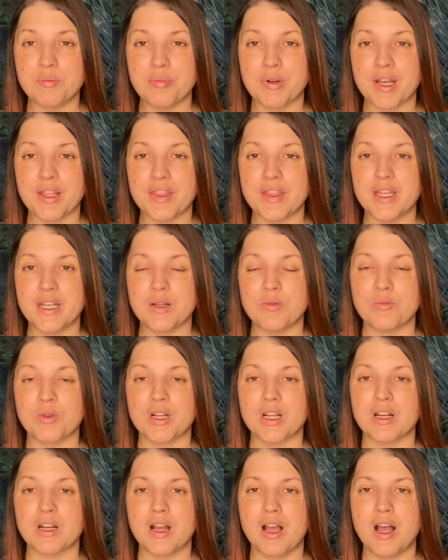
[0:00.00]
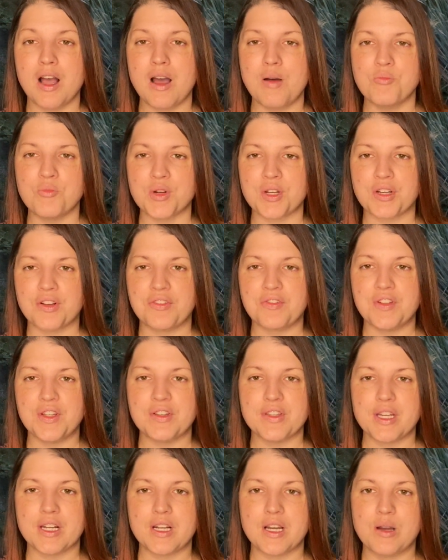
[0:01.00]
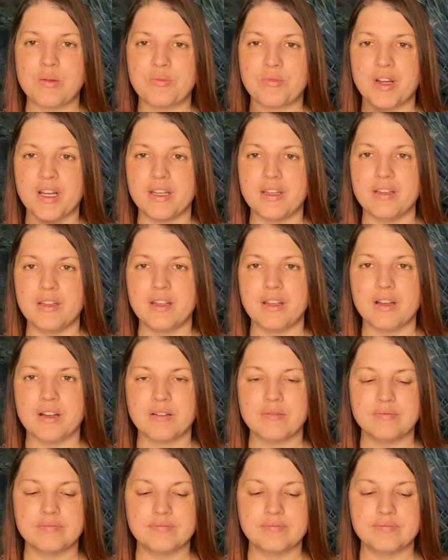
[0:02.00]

breath in and we're going to hum. We're going to feel that hum right in here.